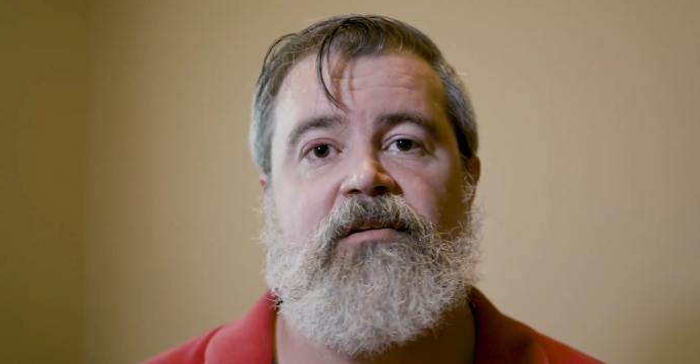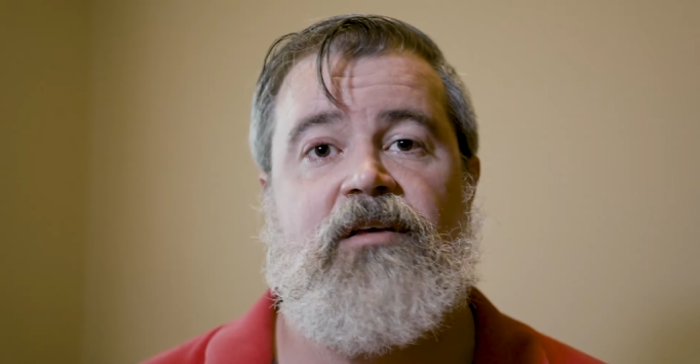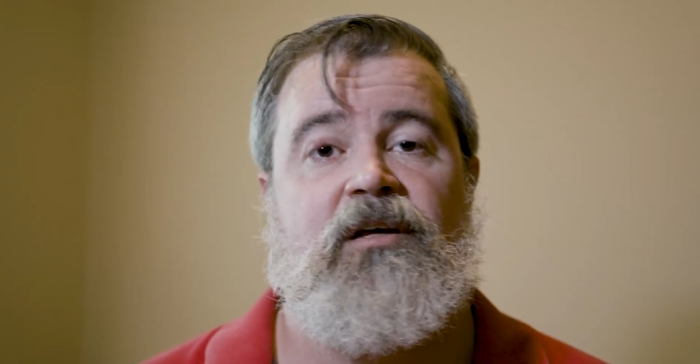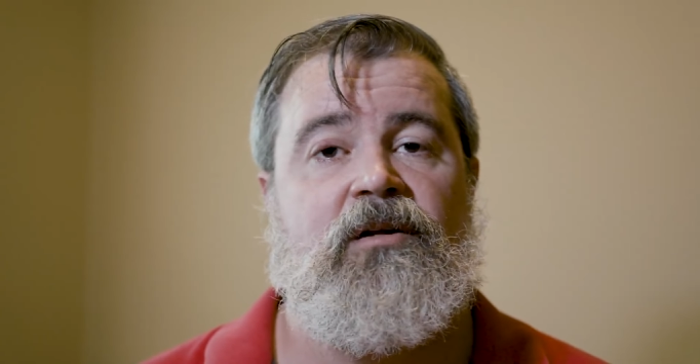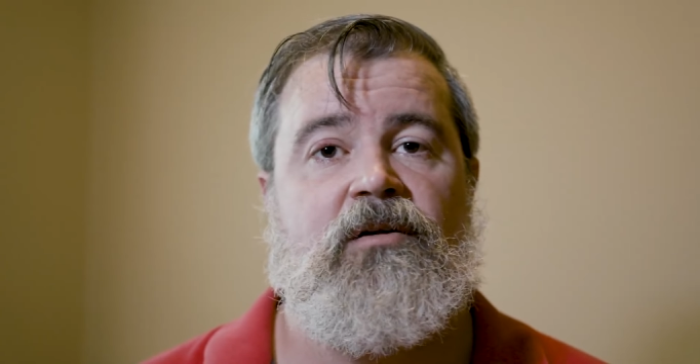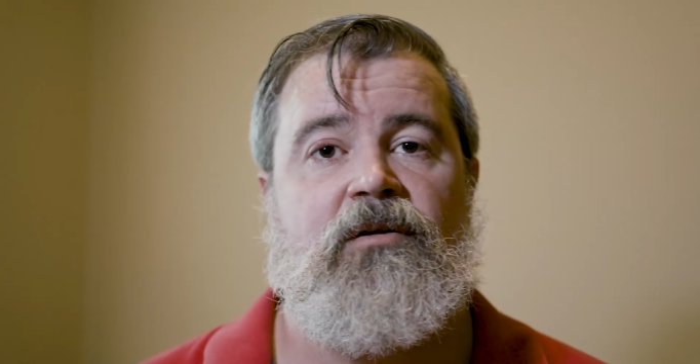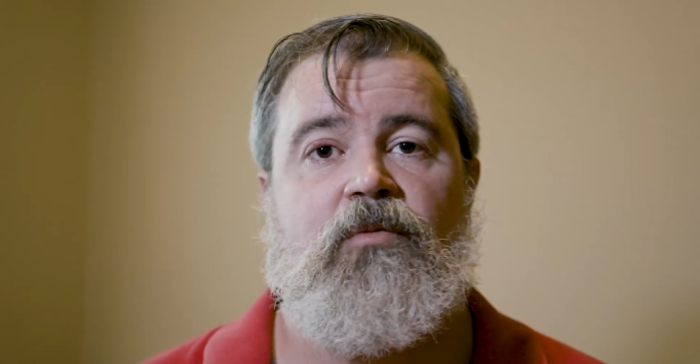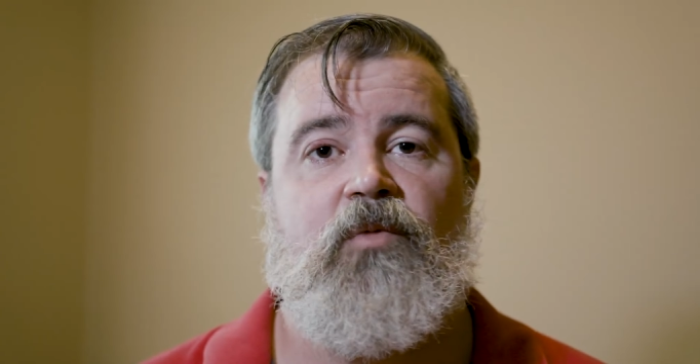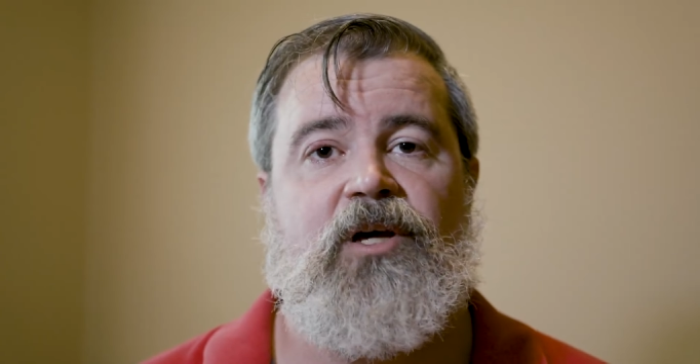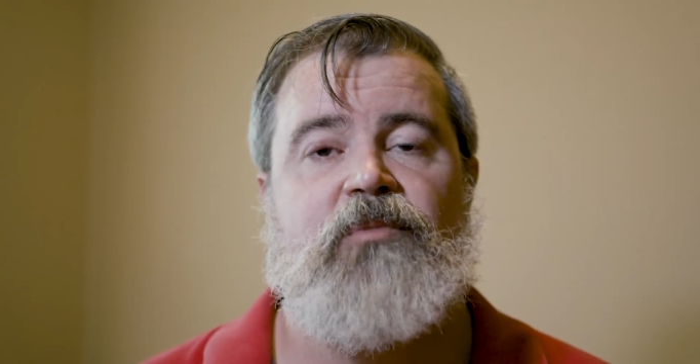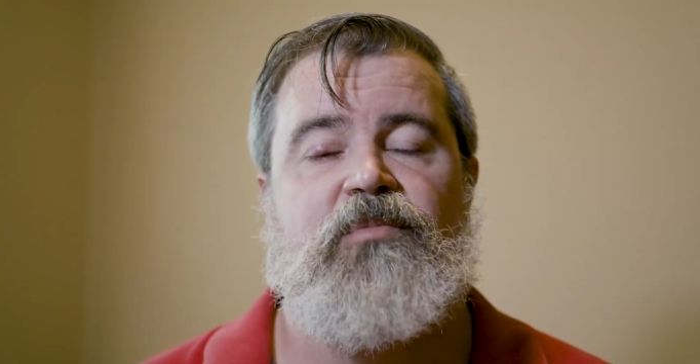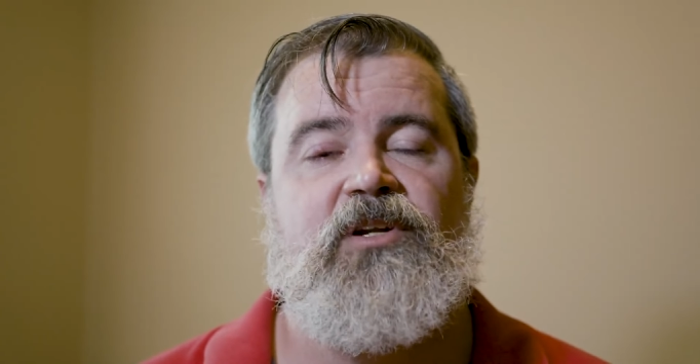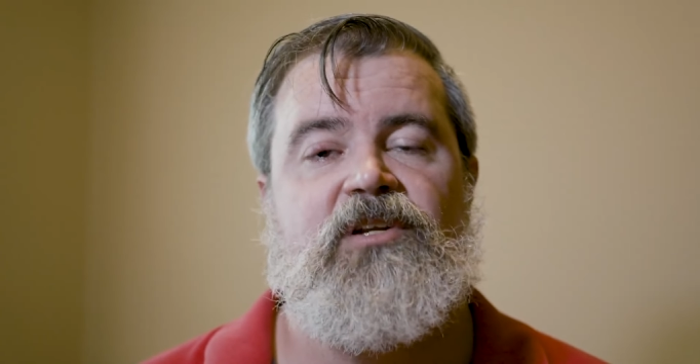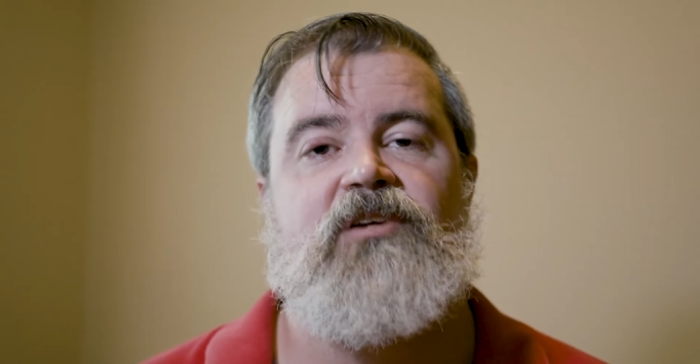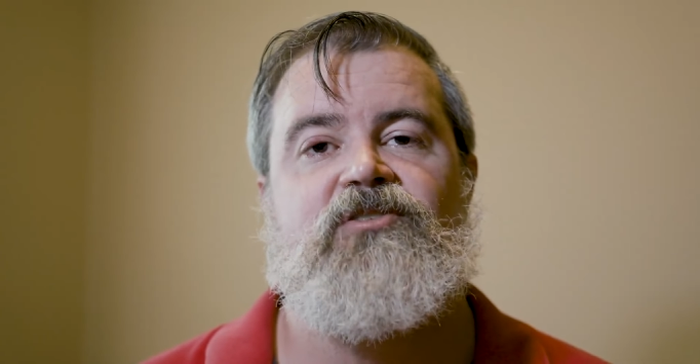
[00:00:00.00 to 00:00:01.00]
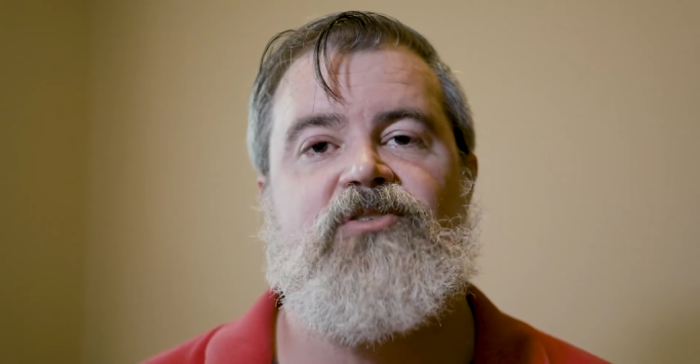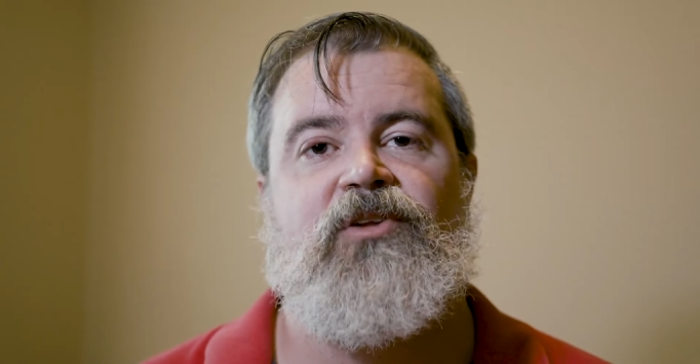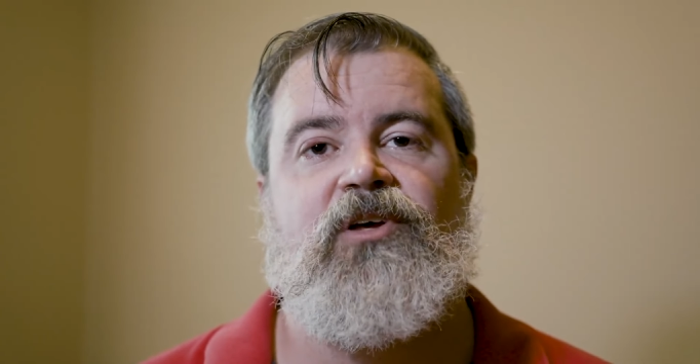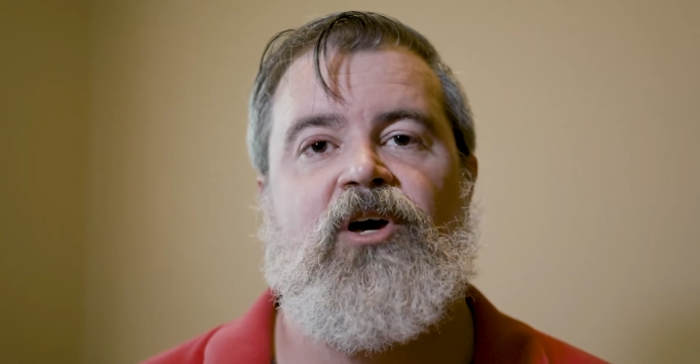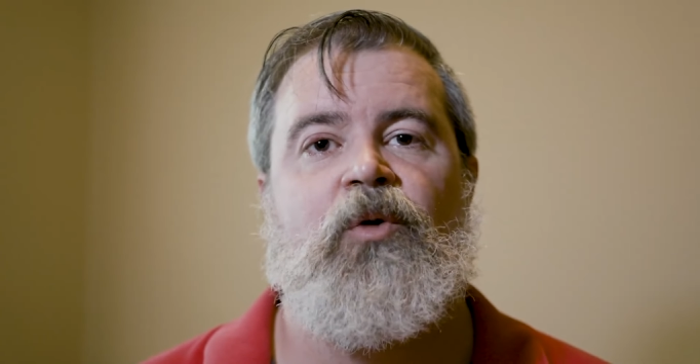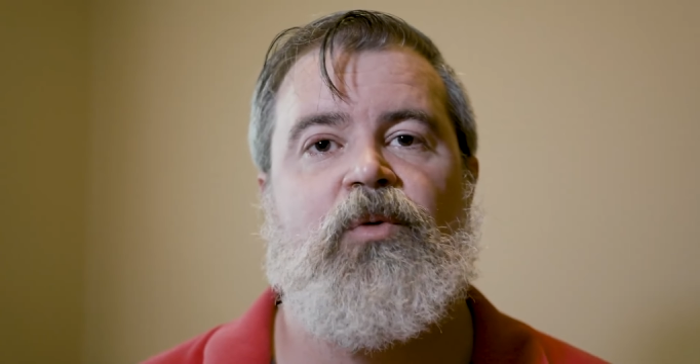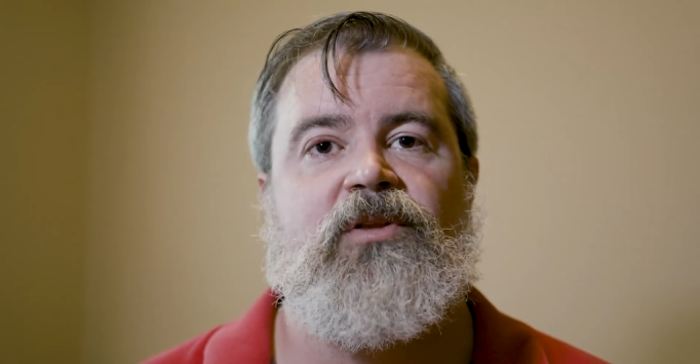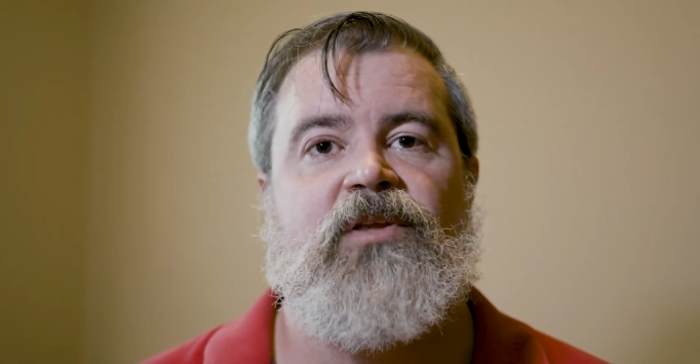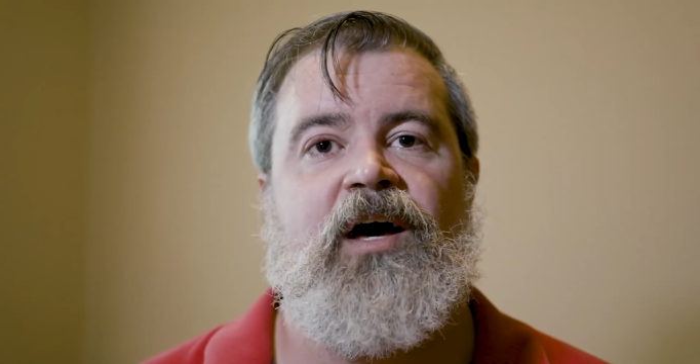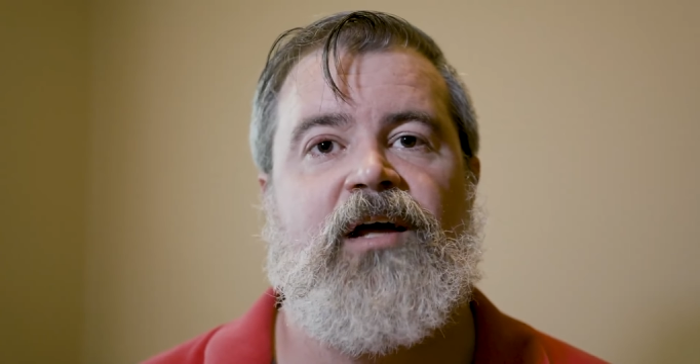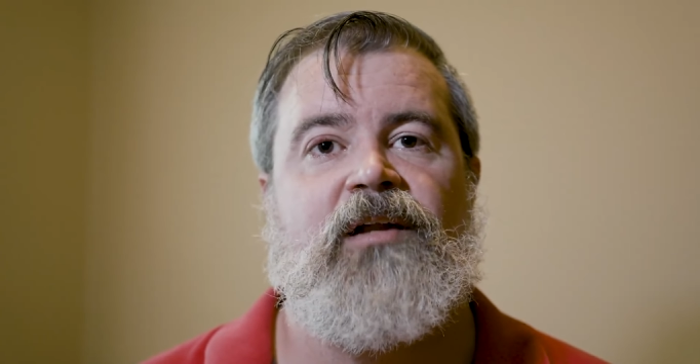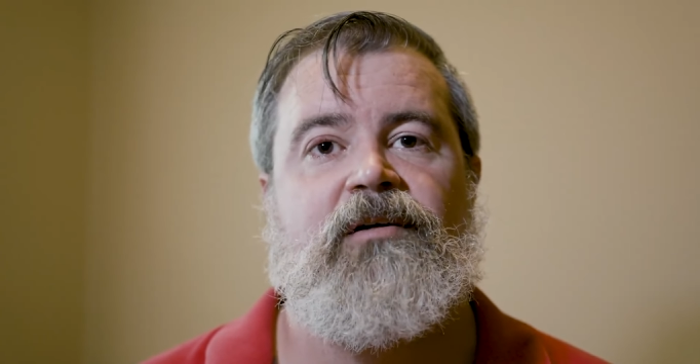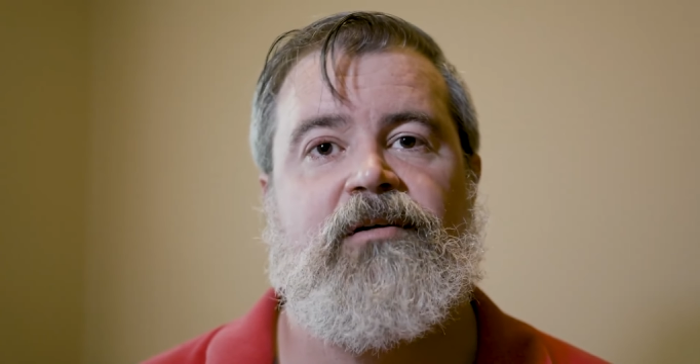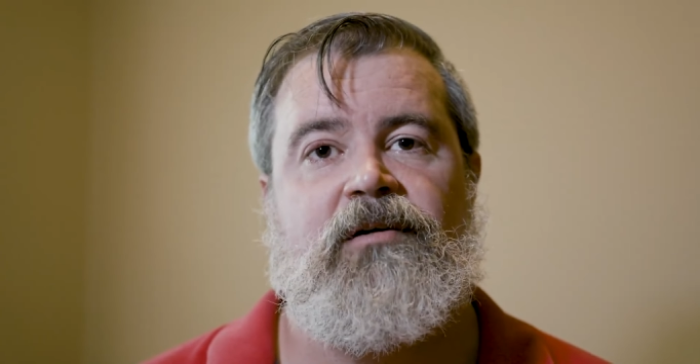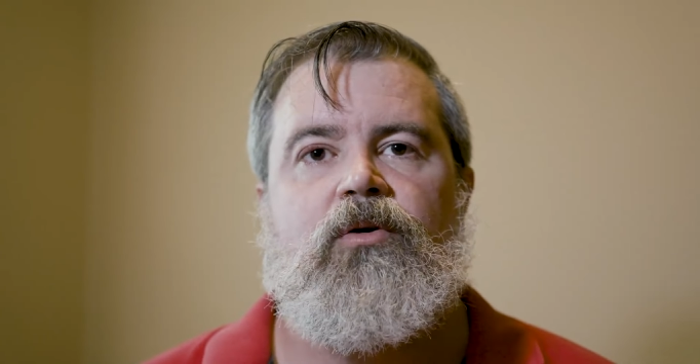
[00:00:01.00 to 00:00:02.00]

then we could potentially go with that.